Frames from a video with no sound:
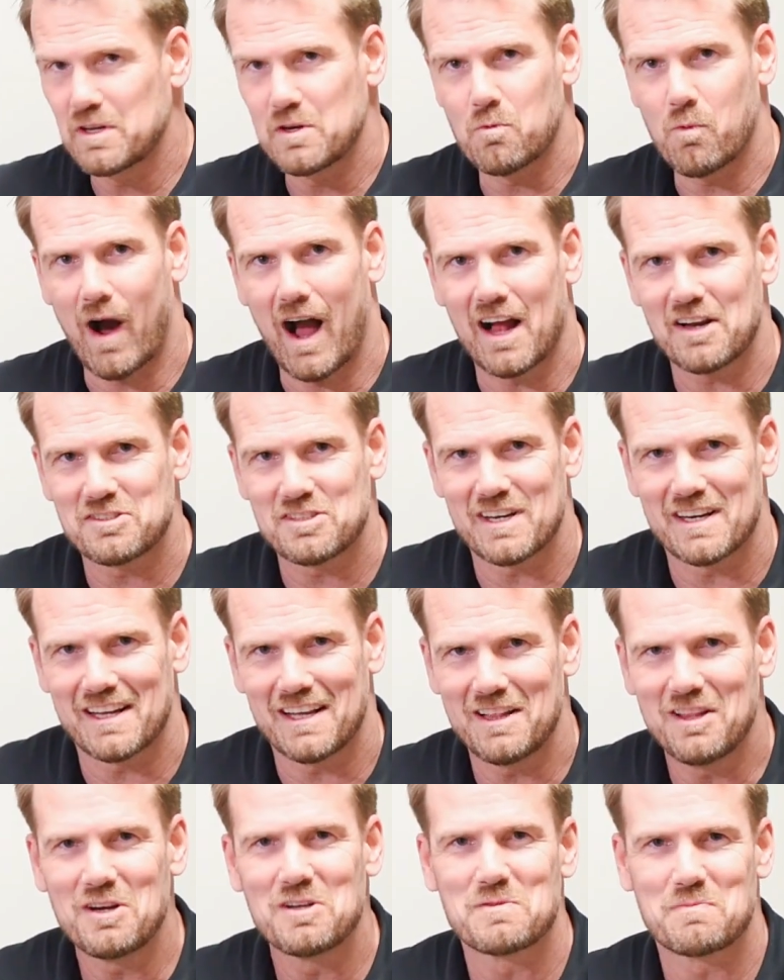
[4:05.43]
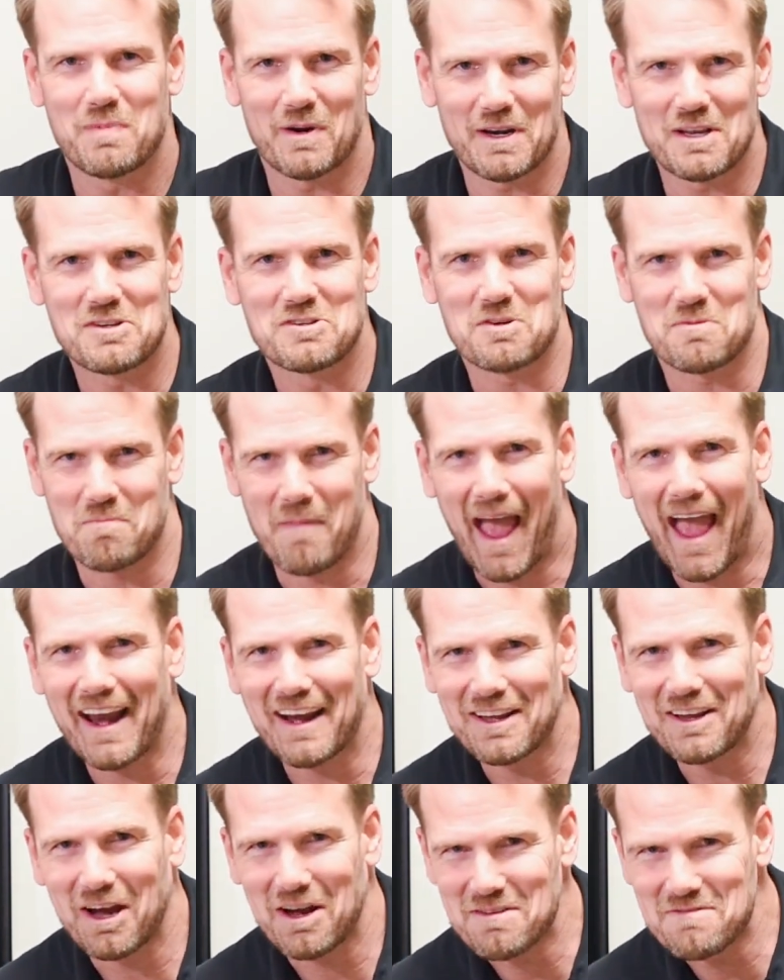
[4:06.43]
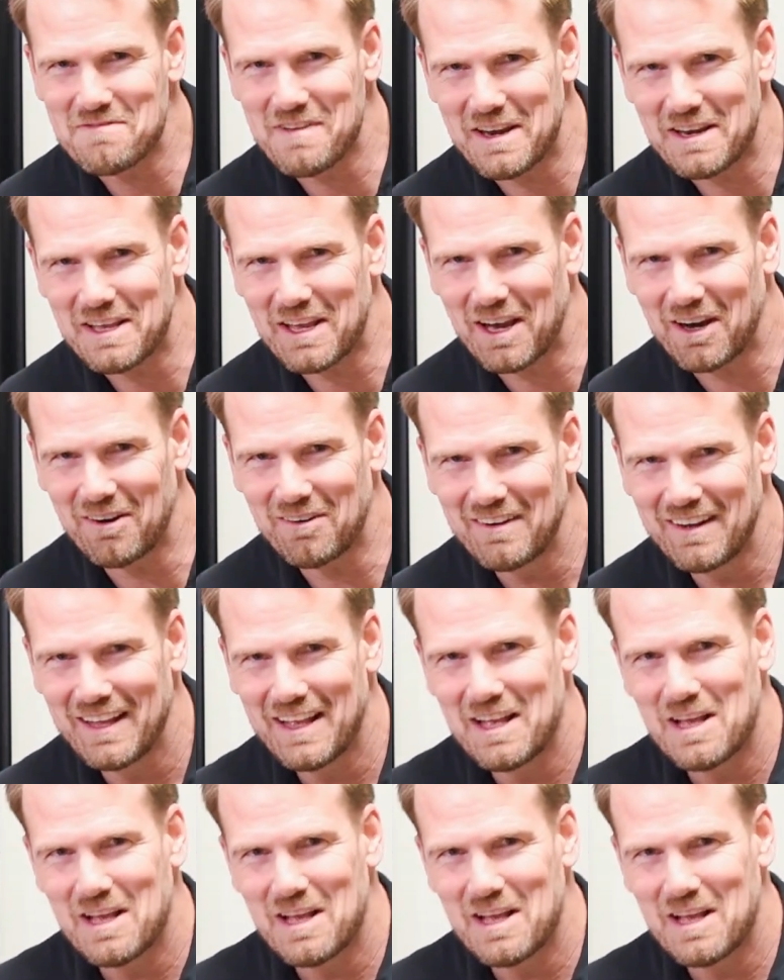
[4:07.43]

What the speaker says: you watch it, it looks pretty dramatic on video,